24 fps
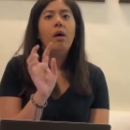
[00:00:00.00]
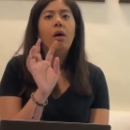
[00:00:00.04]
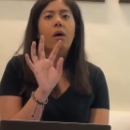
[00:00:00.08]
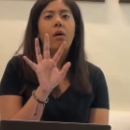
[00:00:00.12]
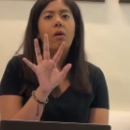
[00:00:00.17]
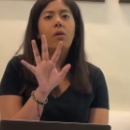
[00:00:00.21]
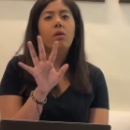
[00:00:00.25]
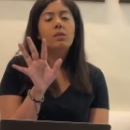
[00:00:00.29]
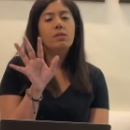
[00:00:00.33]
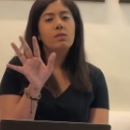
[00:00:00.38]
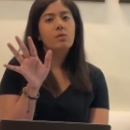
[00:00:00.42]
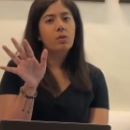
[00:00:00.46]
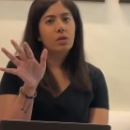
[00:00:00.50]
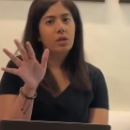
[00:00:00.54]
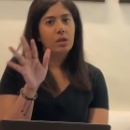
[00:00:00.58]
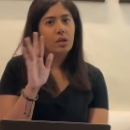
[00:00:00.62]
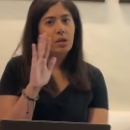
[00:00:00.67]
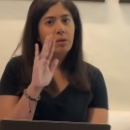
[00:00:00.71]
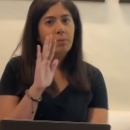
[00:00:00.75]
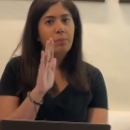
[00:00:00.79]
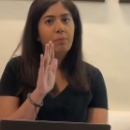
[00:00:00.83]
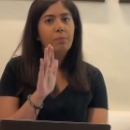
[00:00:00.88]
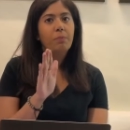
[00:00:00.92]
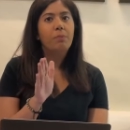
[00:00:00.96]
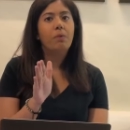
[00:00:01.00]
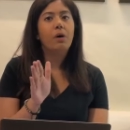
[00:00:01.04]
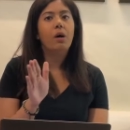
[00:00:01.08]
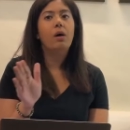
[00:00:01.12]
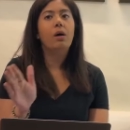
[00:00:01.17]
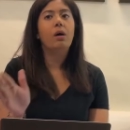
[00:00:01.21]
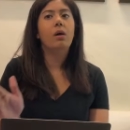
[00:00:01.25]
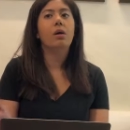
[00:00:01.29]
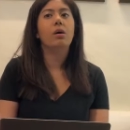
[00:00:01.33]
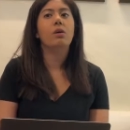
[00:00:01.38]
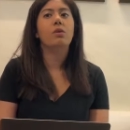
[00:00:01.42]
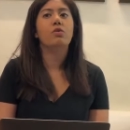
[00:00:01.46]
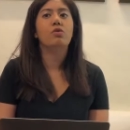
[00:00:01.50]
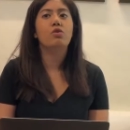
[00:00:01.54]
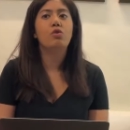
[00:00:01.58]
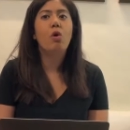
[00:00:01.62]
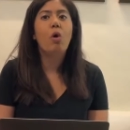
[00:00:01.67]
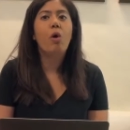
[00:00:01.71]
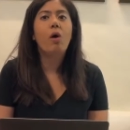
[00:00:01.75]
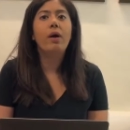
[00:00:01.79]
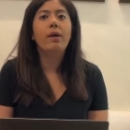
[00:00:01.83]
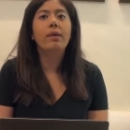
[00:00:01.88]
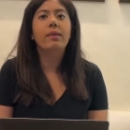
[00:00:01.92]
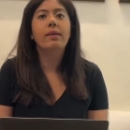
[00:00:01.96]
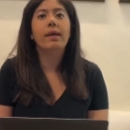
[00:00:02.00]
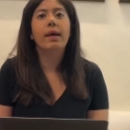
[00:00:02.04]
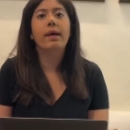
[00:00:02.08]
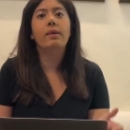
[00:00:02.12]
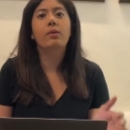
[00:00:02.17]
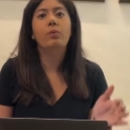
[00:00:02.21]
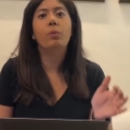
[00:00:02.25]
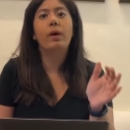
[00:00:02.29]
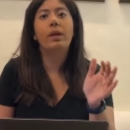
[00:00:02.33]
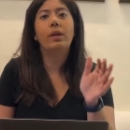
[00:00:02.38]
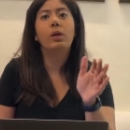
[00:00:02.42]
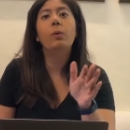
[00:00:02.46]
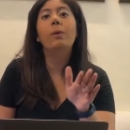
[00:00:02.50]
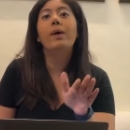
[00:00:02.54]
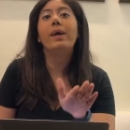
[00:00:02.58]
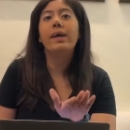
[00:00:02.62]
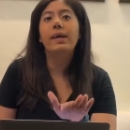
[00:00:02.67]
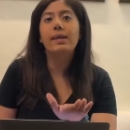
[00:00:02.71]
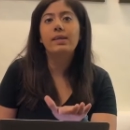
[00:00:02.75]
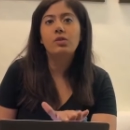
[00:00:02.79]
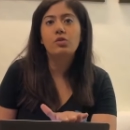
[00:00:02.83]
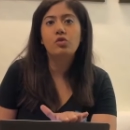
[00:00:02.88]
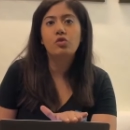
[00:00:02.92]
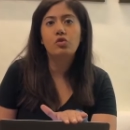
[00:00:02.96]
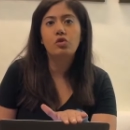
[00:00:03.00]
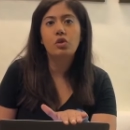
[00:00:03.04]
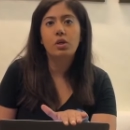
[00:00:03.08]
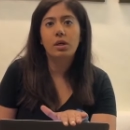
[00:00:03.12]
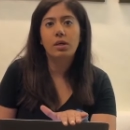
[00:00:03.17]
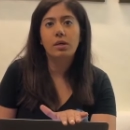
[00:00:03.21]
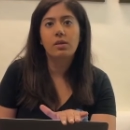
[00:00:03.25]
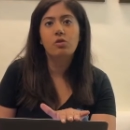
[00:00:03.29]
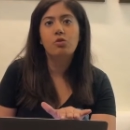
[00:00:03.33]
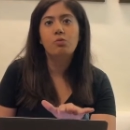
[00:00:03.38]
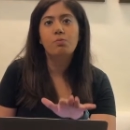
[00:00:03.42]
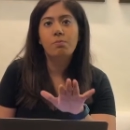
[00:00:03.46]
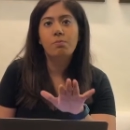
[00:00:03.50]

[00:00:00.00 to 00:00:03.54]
Also keep uh, sure that when you exchange